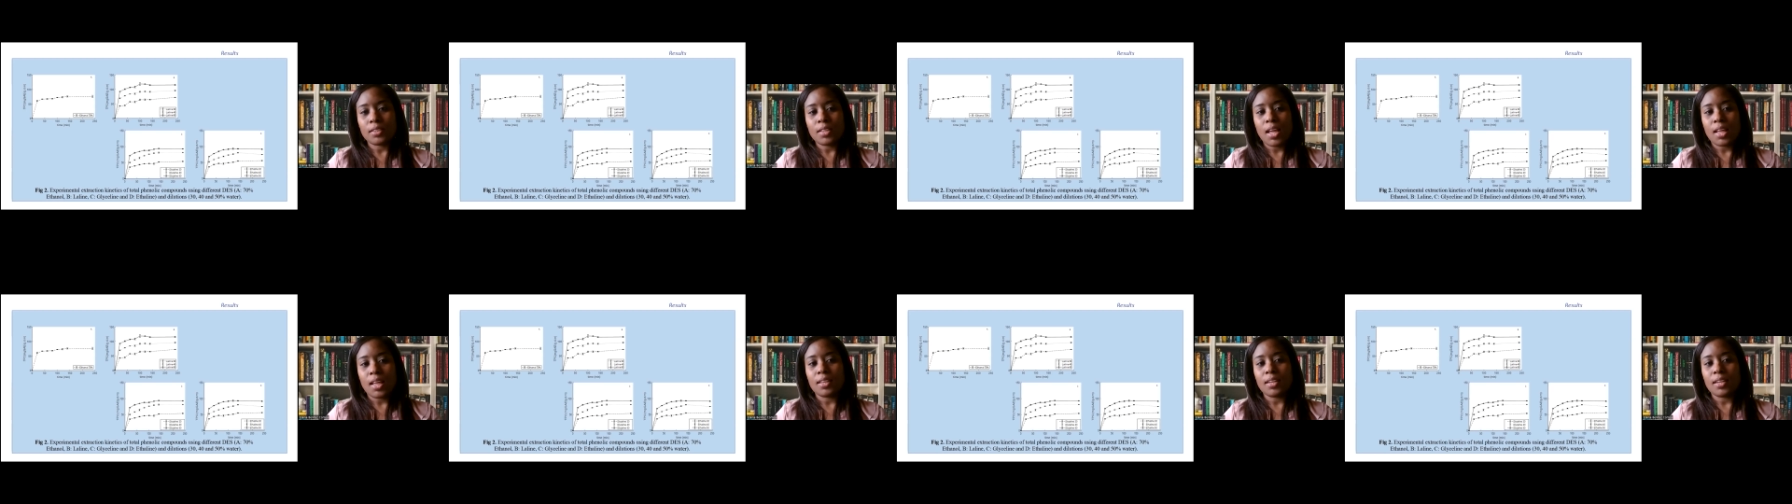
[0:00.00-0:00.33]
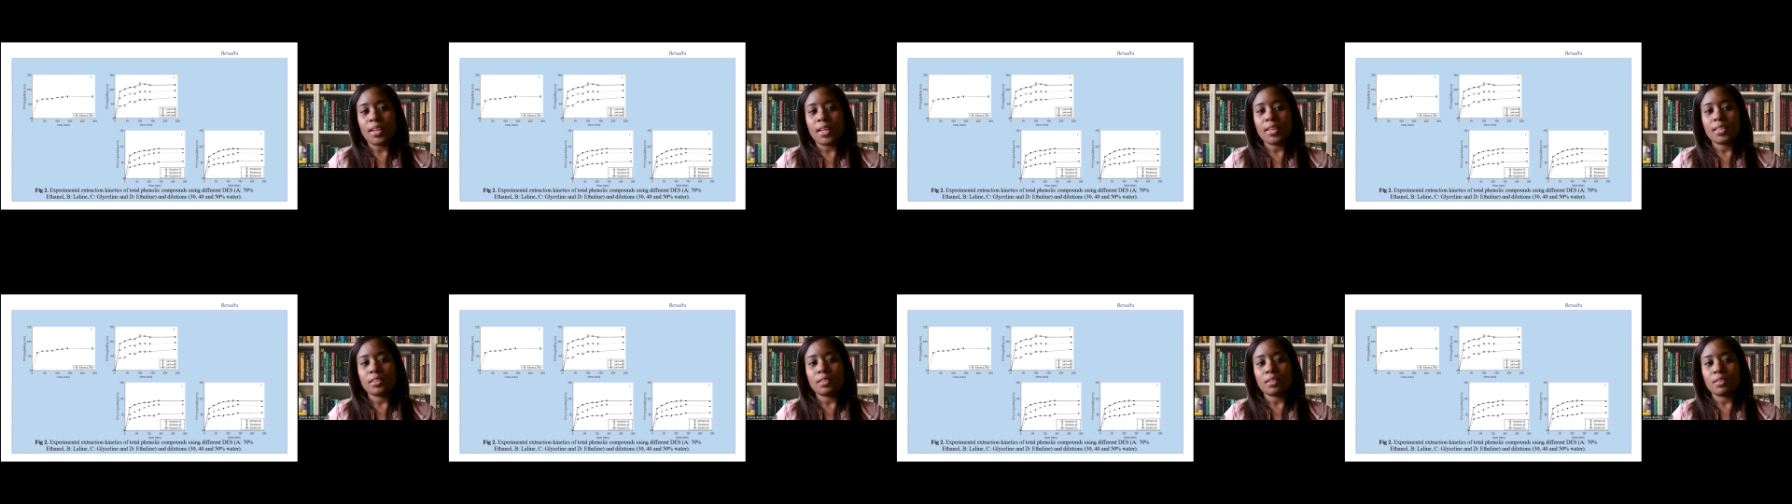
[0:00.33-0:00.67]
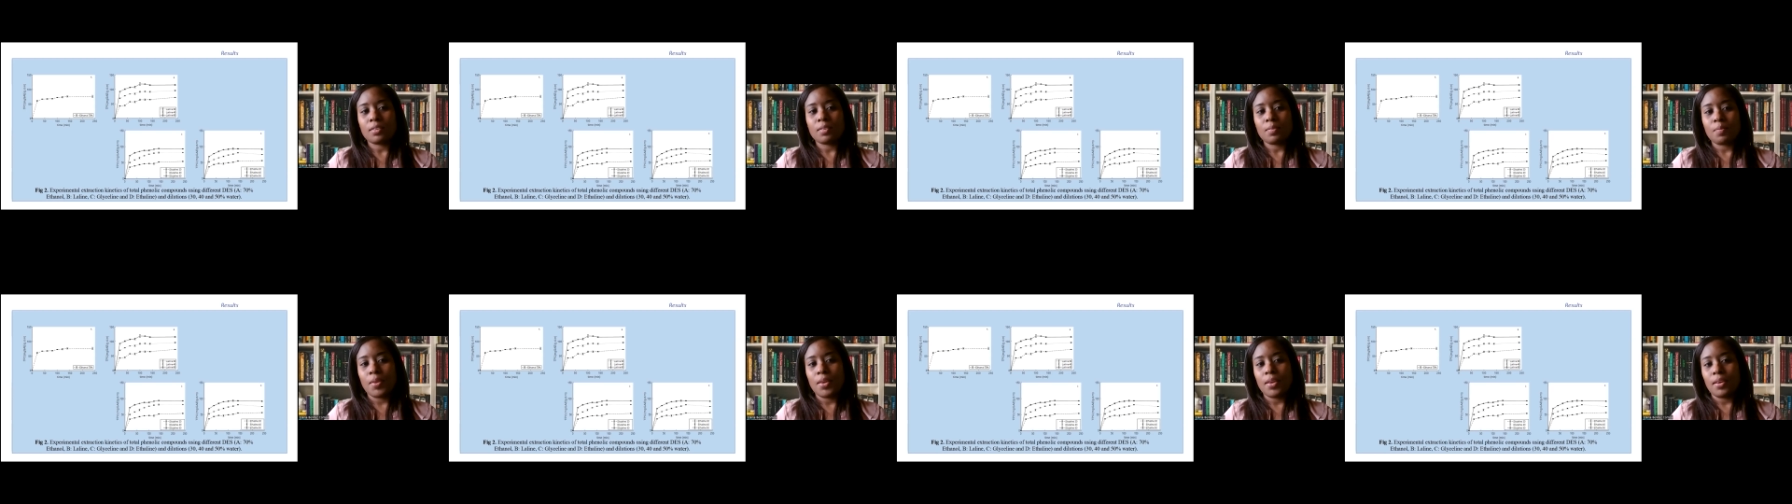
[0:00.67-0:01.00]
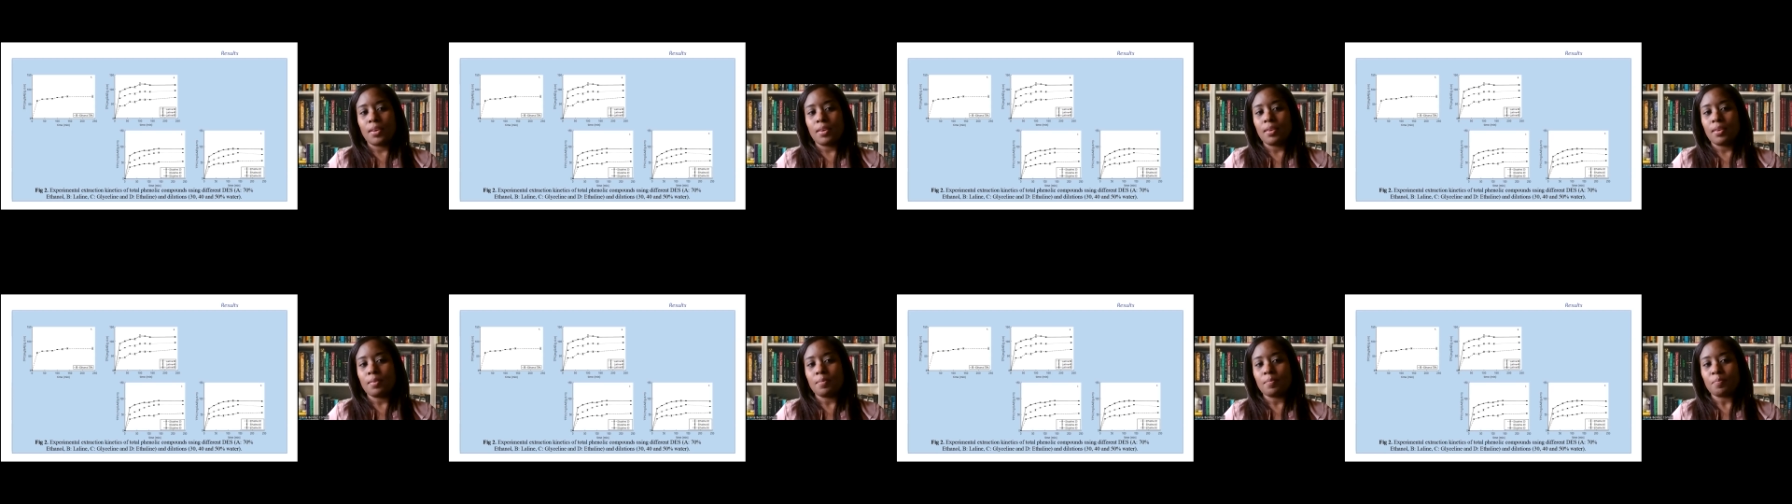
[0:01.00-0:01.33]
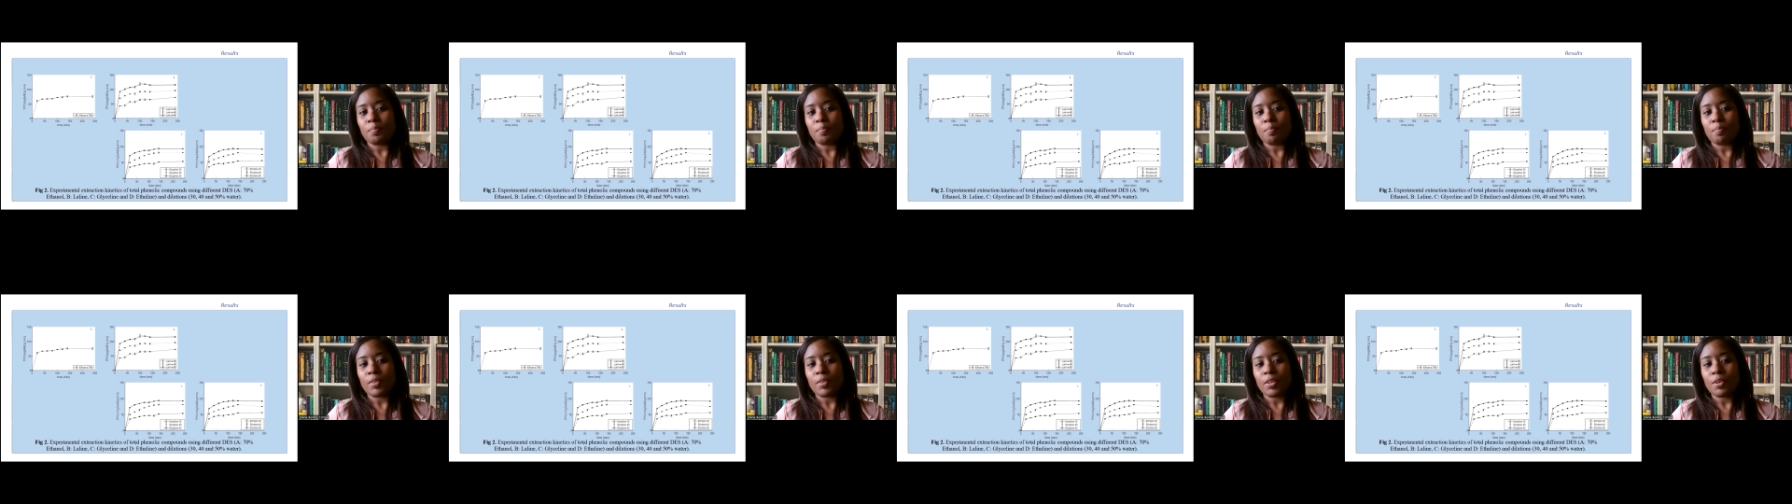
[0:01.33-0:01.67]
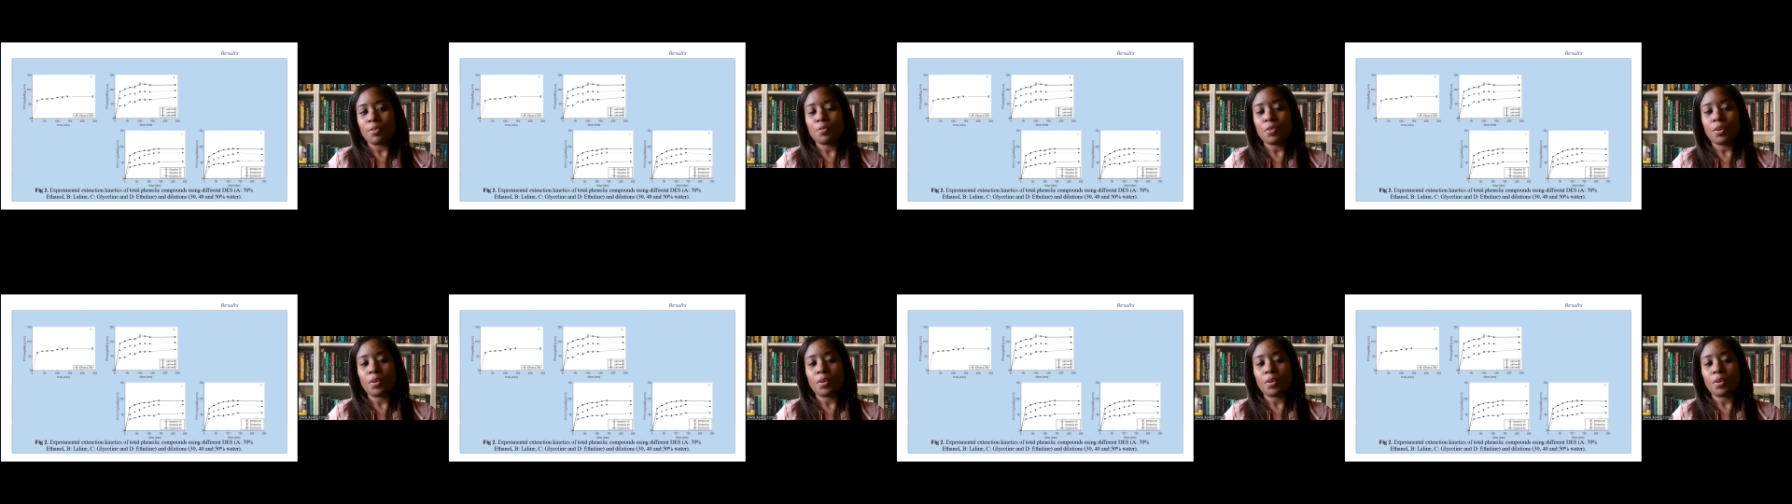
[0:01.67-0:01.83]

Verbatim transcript: at um,